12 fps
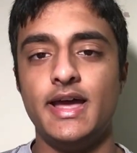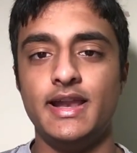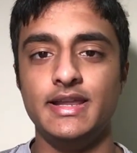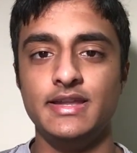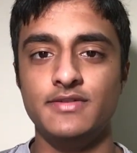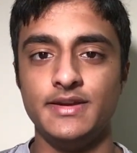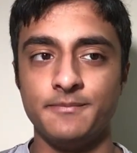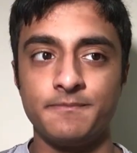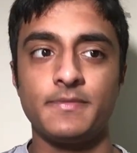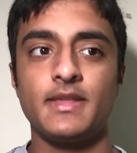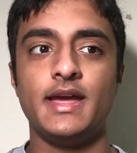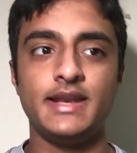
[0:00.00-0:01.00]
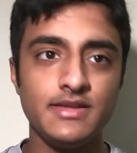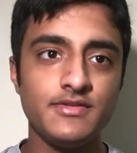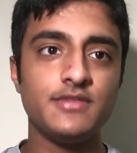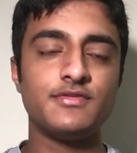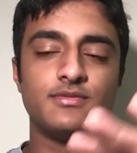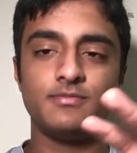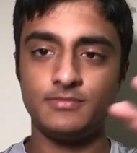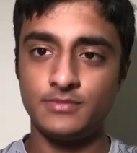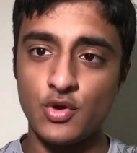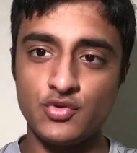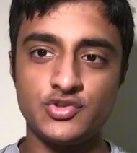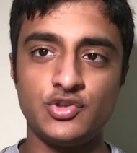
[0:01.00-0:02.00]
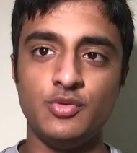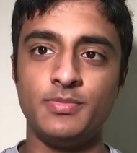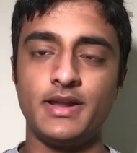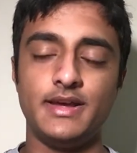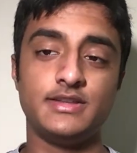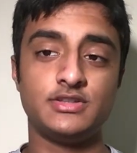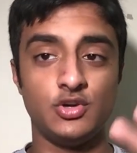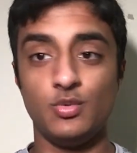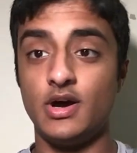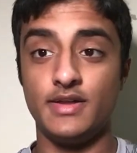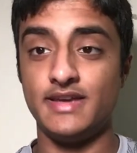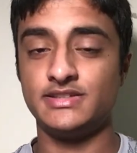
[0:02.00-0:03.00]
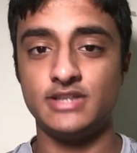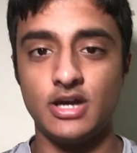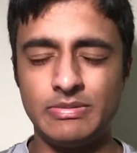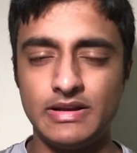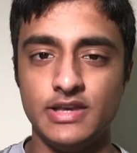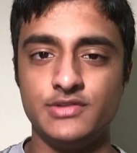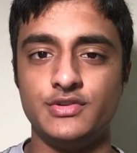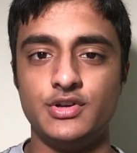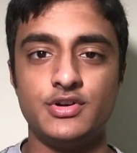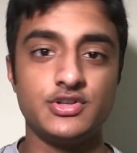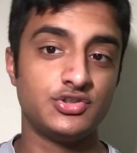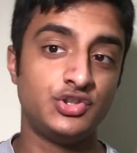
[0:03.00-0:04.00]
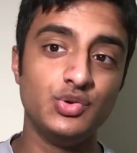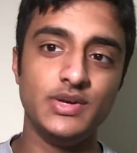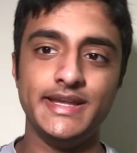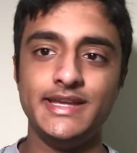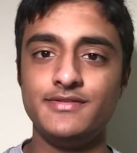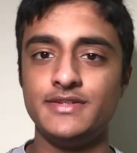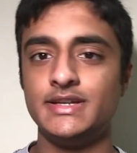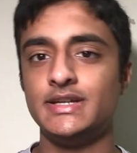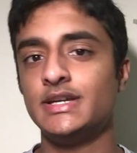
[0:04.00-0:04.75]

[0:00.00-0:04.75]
leaving. And even if those 2 players, who are their star players for Norwich, do leave,